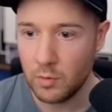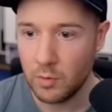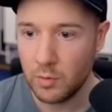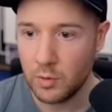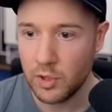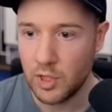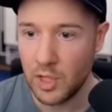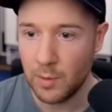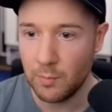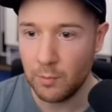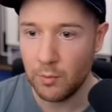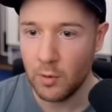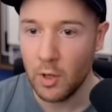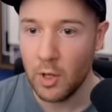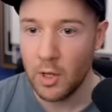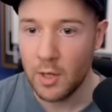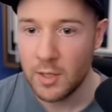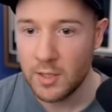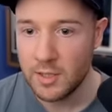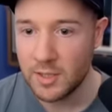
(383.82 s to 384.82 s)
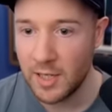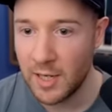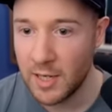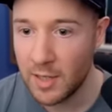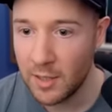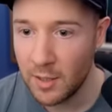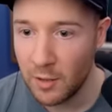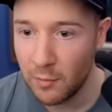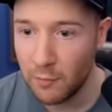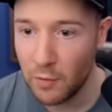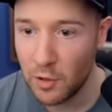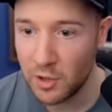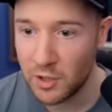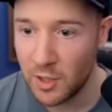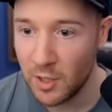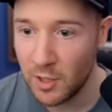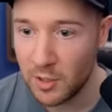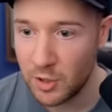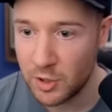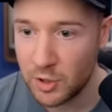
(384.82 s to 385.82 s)
Chip. Saint. First
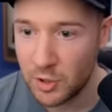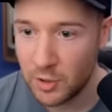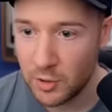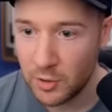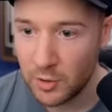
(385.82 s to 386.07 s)
touch.